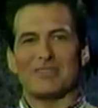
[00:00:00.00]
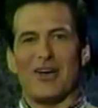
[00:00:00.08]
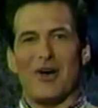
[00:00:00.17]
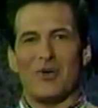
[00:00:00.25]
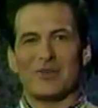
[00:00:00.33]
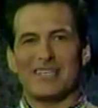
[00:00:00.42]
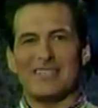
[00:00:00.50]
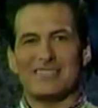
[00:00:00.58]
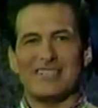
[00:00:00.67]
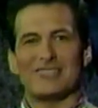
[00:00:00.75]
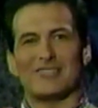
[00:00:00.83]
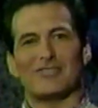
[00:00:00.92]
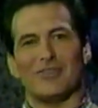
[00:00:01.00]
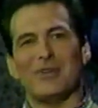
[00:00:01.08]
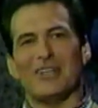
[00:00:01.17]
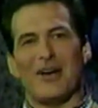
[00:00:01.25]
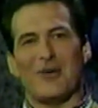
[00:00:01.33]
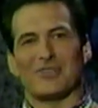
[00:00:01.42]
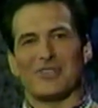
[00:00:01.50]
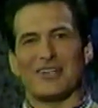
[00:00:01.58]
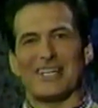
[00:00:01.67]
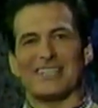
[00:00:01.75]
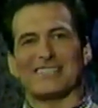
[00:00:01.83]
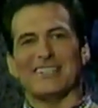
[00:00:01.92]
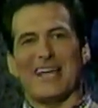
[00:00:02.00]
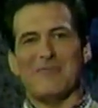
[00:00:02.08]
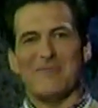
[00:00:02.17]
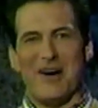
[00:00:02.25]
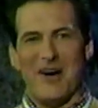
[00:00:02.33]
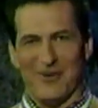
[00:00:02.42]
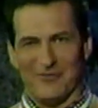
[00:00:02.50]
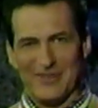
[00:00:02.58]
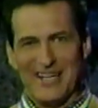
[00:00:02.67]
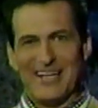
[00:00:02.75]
but the whole Disney studio took its name off.